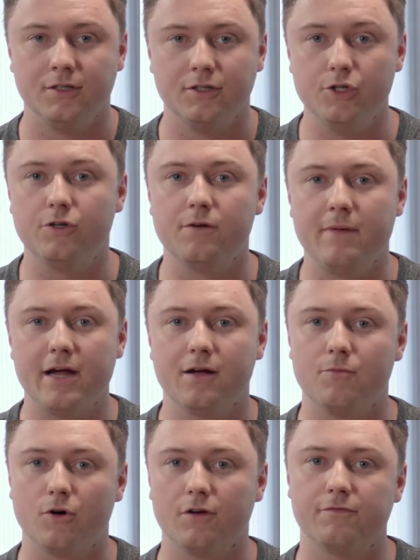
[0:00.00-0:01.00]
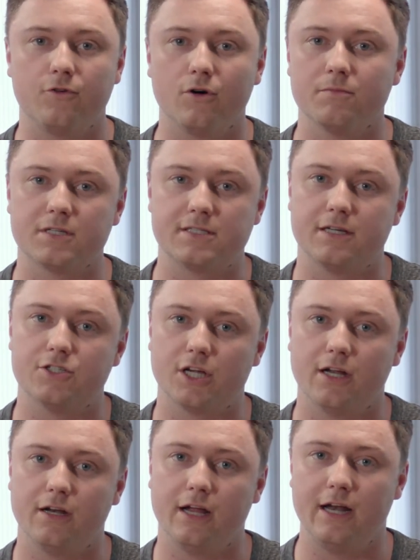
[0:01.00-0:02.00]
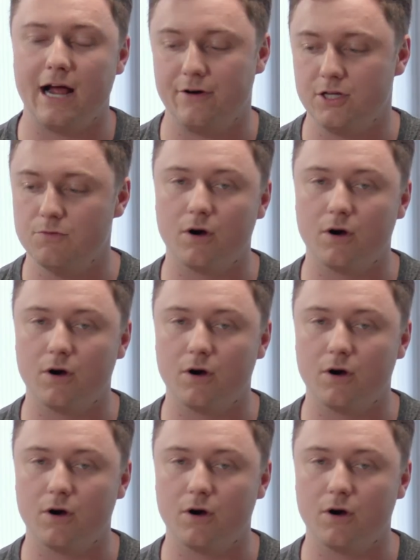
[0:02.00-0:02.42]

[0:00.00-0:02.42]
you can make a more informed decision in how you